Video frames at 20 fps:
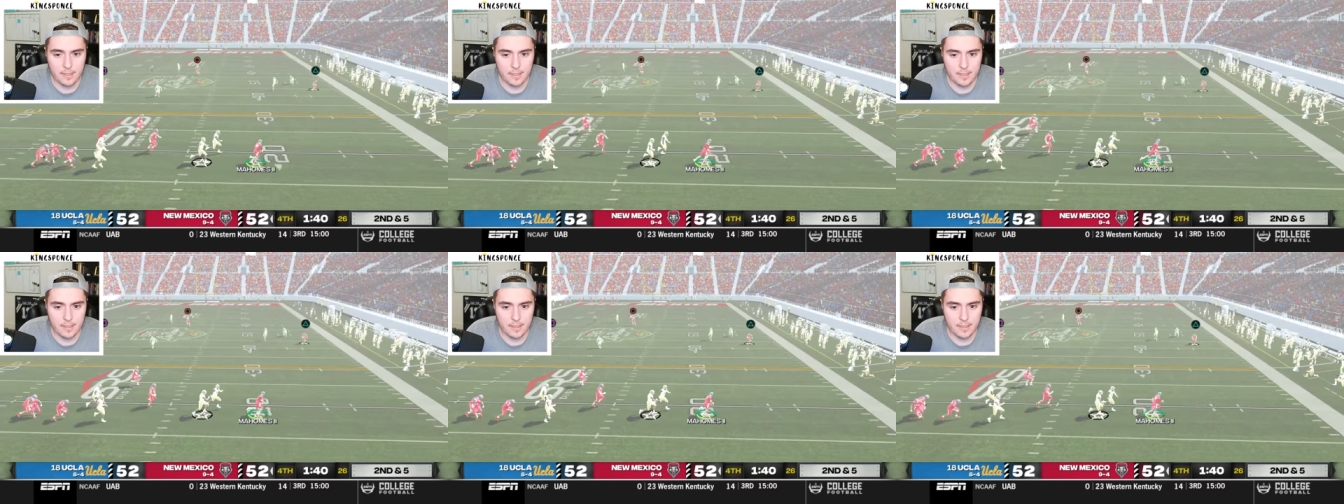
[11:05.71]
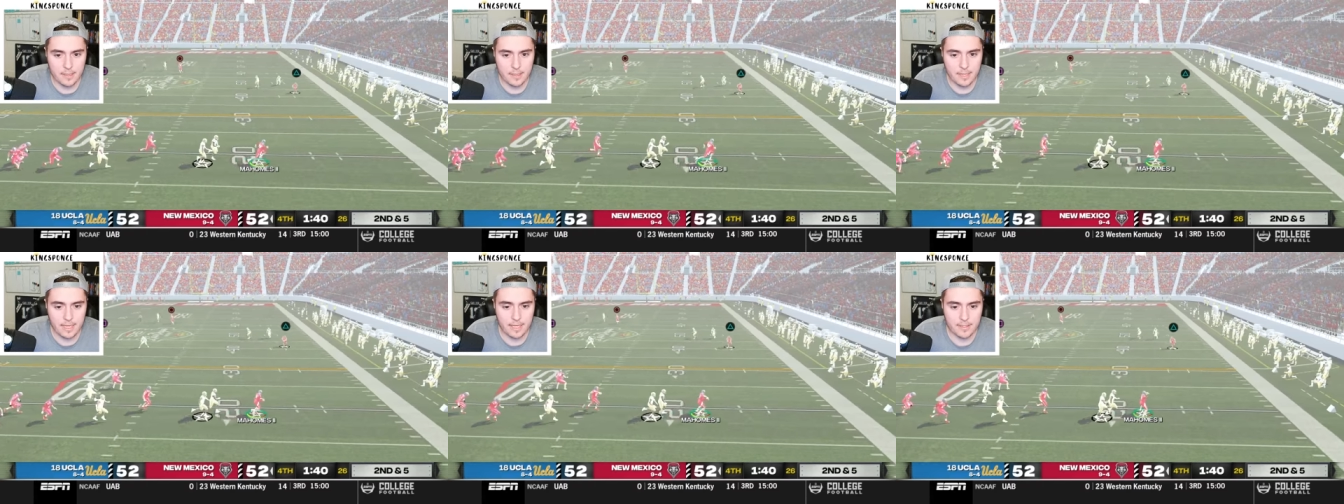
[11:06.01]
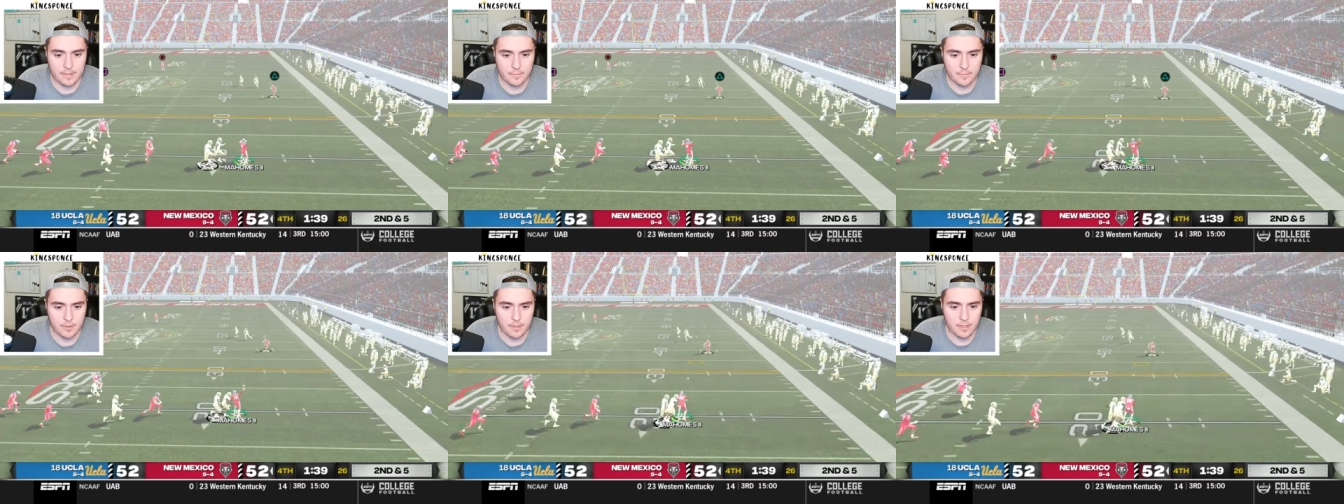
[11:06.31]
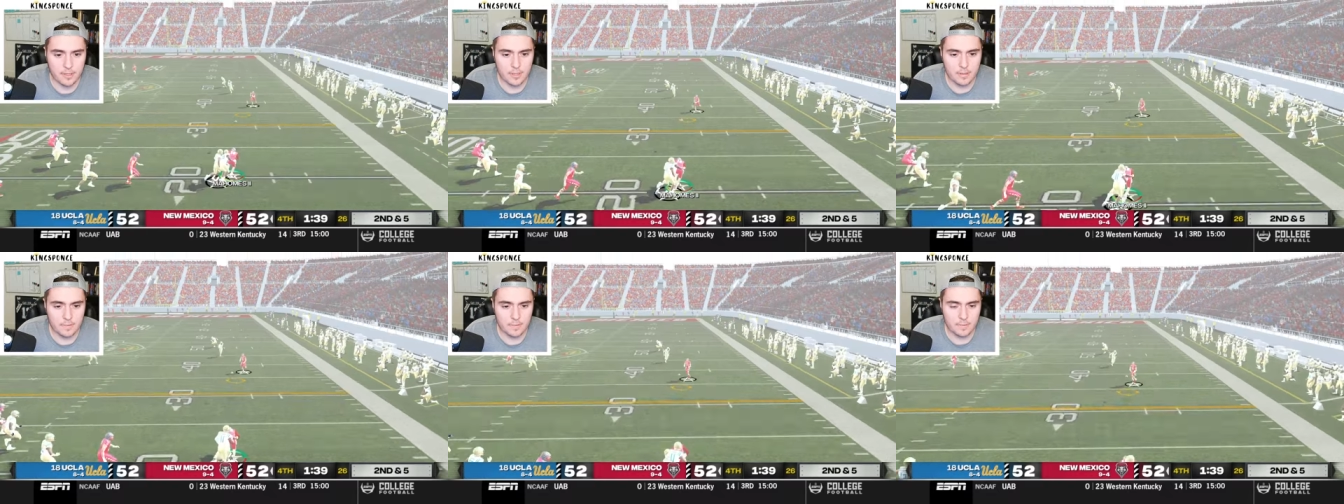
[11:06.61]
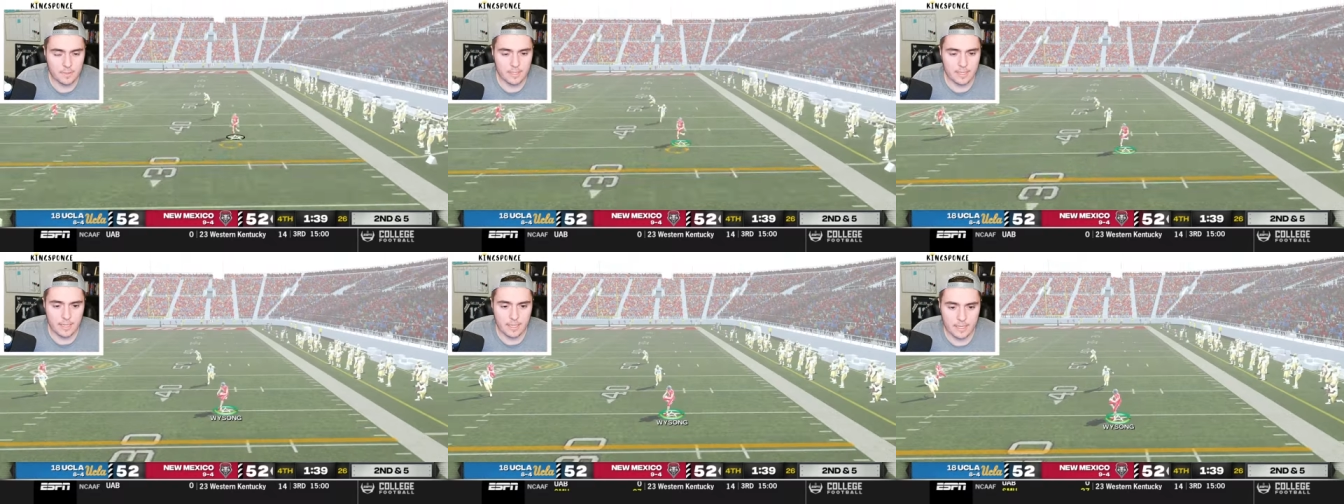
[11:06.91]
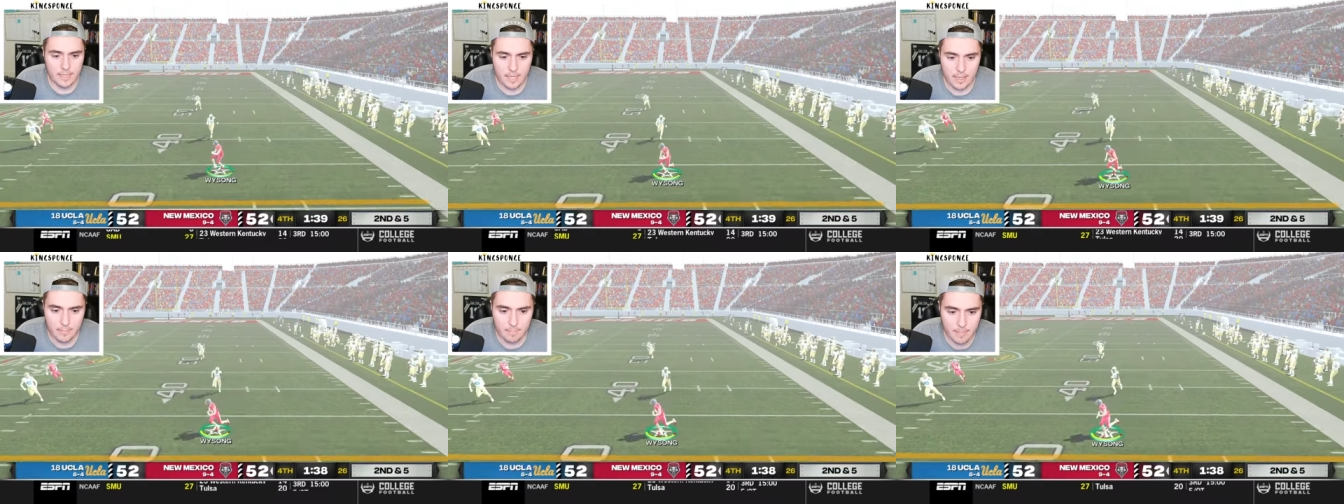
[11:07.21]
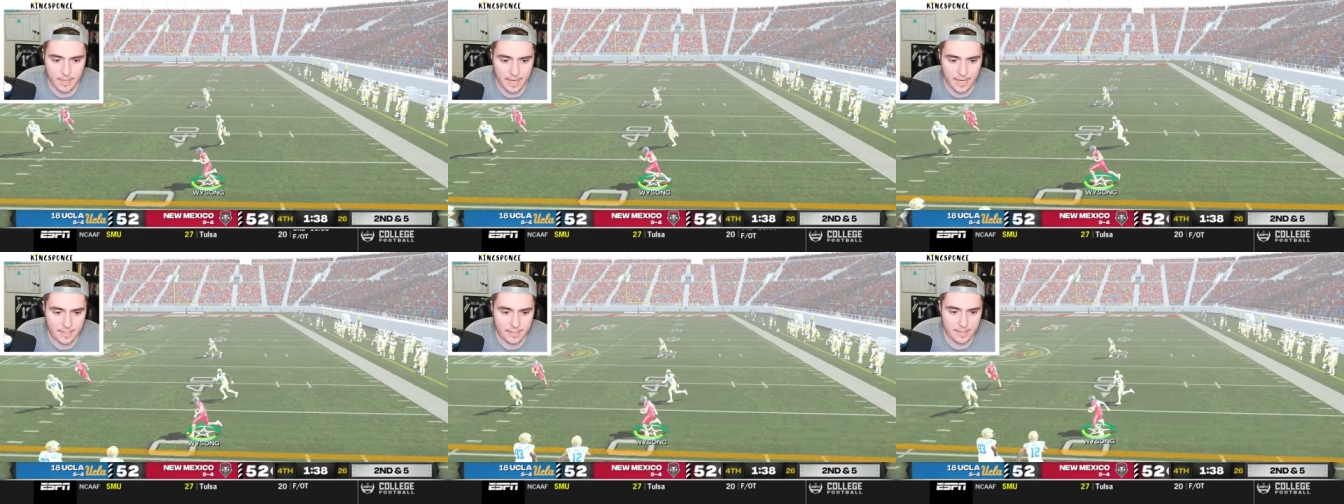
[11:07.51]
Uh, as we're going to come
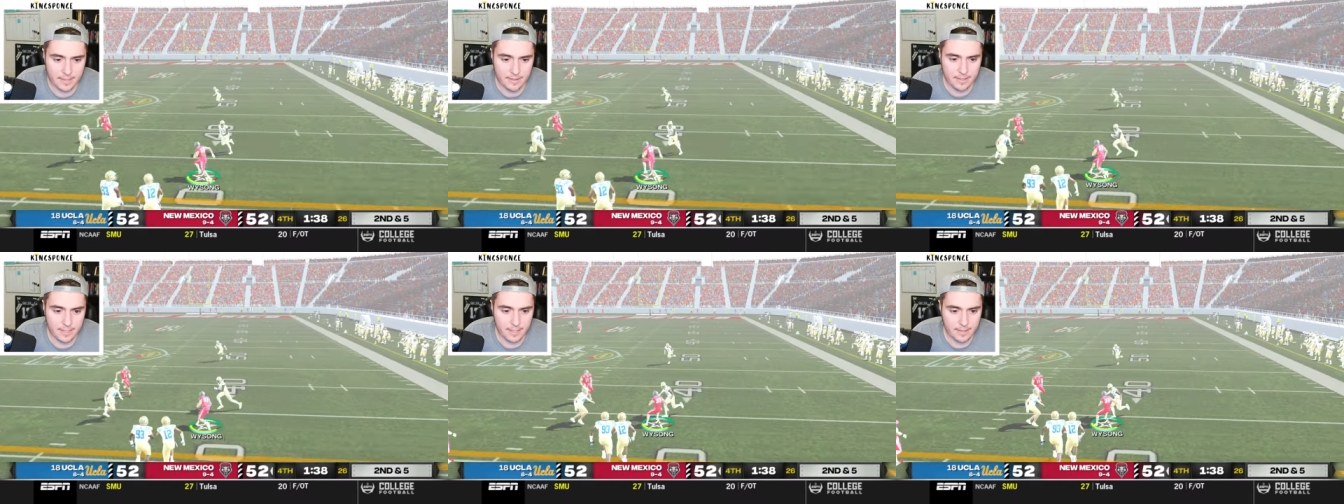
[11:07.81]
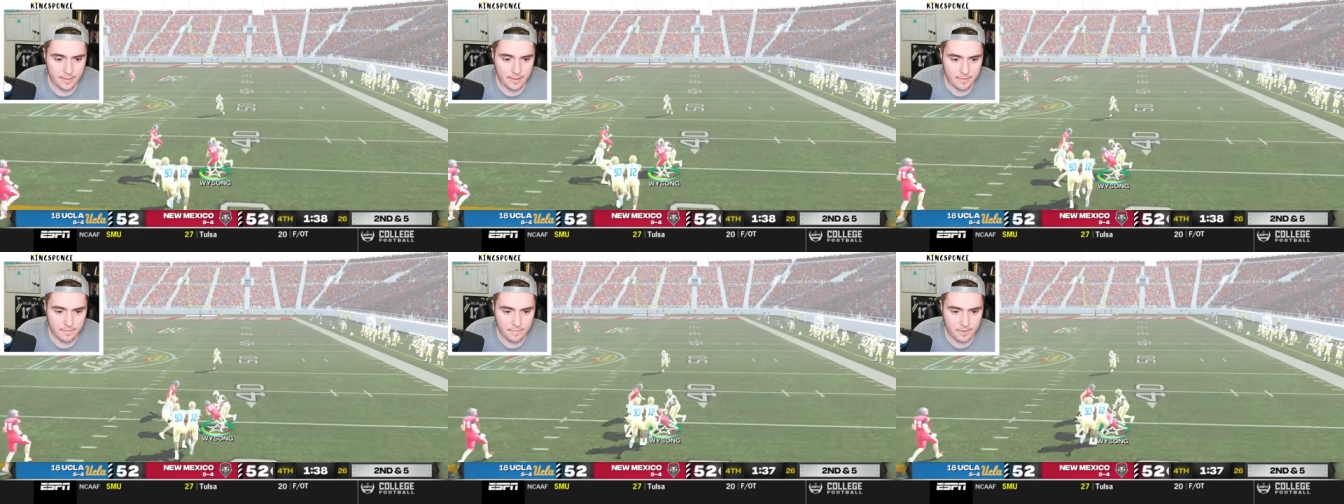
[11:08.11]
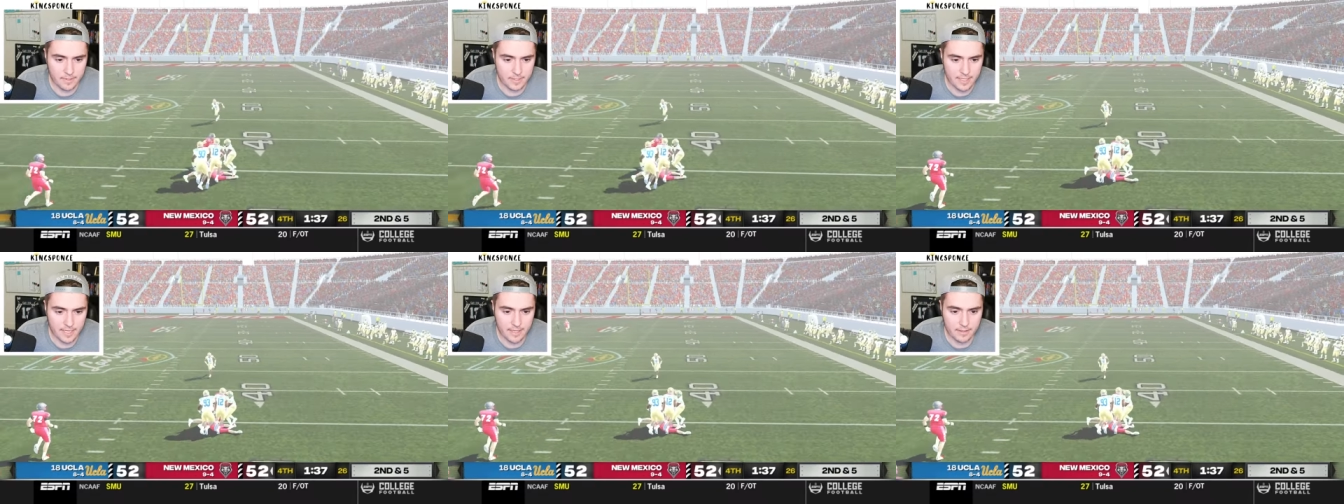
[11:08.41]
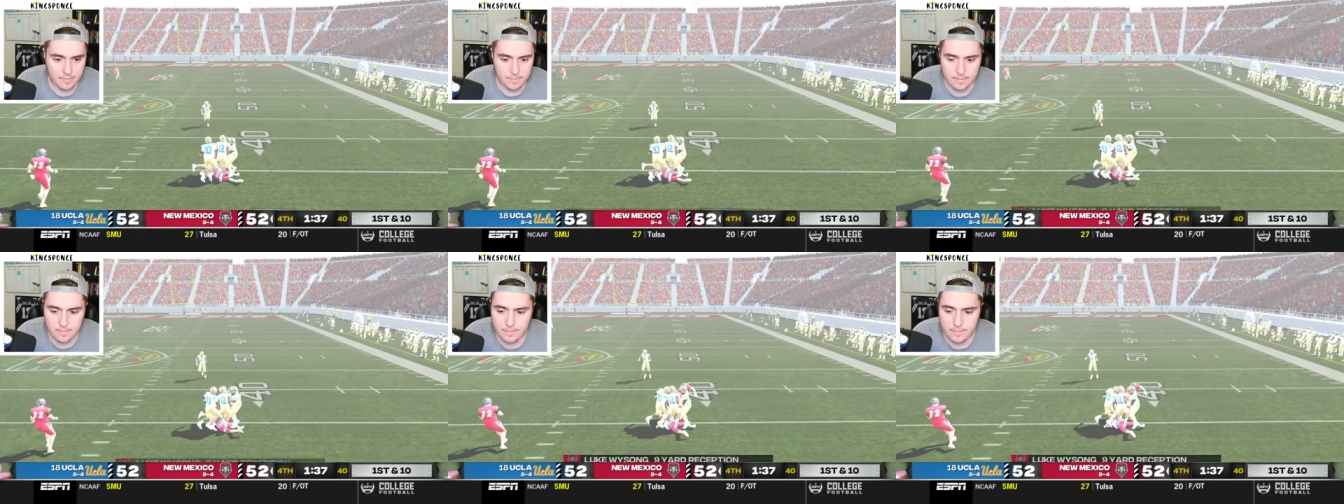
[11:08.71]
back here and get another first down.